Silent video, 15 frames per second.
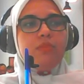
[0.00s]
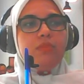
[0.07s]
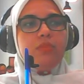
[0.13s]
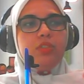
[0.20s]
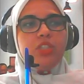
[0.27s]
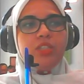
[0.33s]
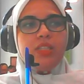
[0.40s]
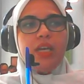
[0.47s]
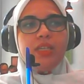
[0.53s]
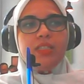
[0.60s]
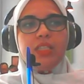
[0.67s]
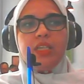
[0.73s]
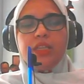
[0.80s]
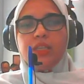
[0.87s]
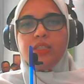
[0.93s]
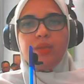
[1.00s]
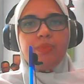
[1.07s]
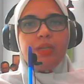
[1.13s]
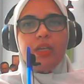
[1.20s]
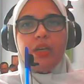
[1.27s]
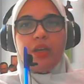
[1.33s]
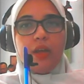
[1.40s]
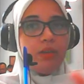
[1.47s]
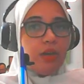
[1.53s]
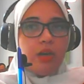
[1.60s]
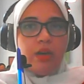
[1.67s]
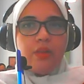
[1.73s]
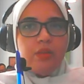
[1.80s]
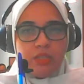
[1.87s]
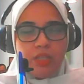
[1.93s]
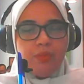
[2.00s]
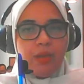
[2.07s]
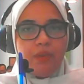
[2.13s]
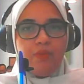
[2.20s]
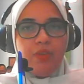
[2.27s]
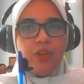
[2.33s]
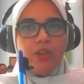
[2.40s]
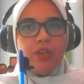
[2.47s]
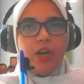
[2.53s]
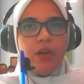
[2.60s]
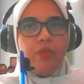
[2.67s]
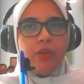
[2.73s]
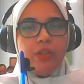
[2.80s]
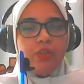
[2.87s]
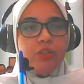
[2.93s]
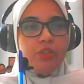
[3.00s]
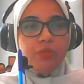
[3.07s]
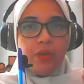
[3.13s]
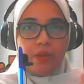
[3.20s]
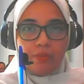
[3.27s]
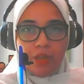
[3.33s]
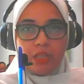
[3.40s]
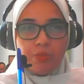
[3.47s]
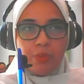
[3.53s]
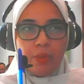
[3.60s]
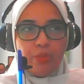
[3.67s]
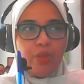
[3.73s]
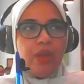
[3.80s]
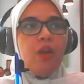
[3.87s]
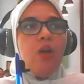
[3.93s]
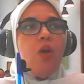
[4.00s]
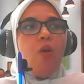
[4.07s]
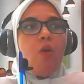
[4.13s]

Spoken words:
just the idea that somebody, another team can figure out what you're doing, that's one thing.